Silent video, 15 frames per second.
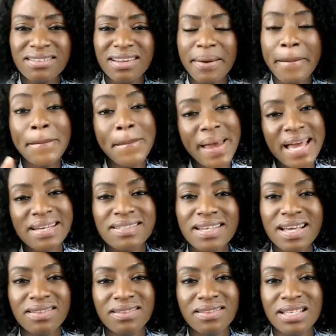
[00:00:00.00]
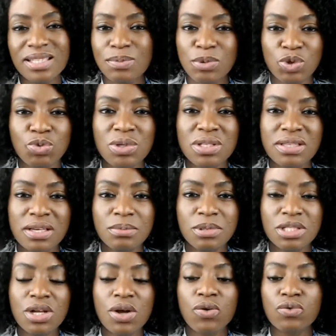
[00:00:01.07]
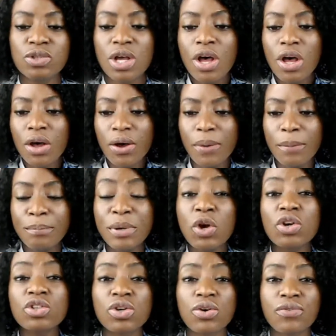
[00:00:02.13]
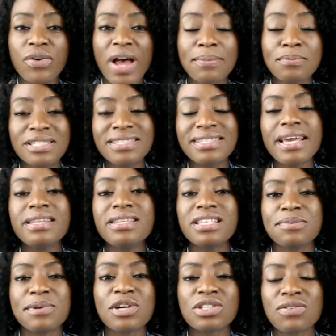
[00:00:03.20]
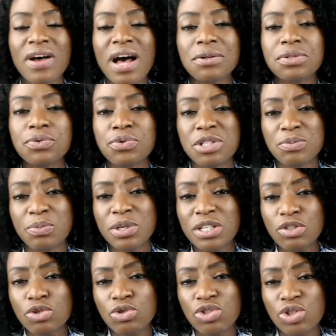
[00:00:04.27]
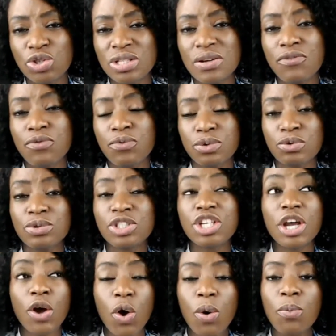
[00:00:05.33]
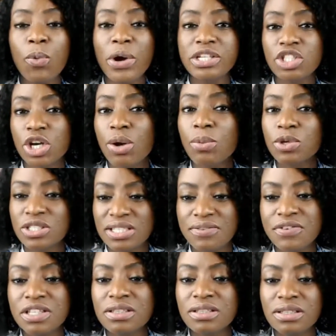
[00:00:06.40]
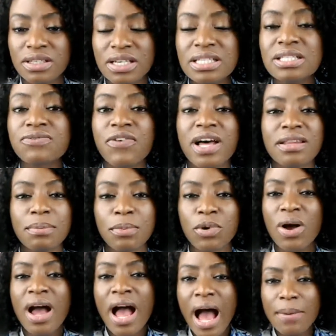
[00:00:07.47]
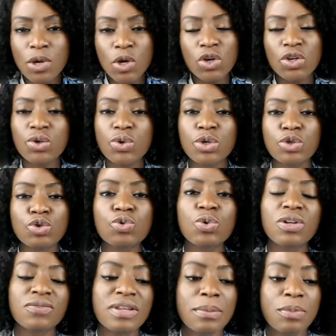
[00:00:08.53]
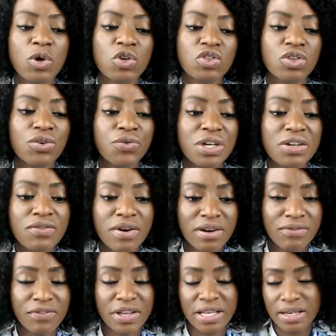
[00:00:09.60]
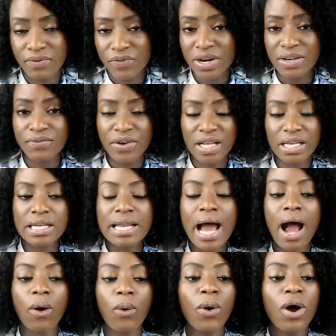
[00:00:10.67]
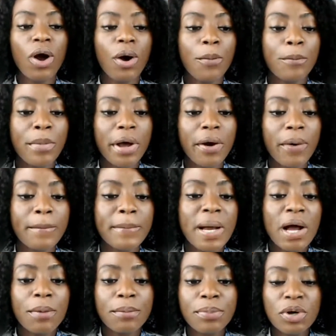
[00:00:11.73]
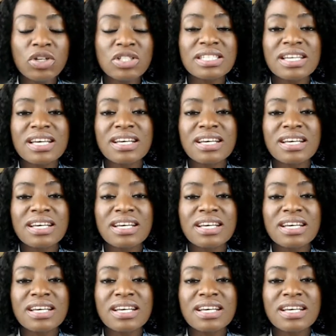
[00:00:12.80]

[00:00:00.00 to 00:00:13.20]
mended things between themselves, because of, I'm saying this because of how they responded to Jacob when Jacob was leaving his father. But I'm not going to go into all of that because it's not really relevant now. But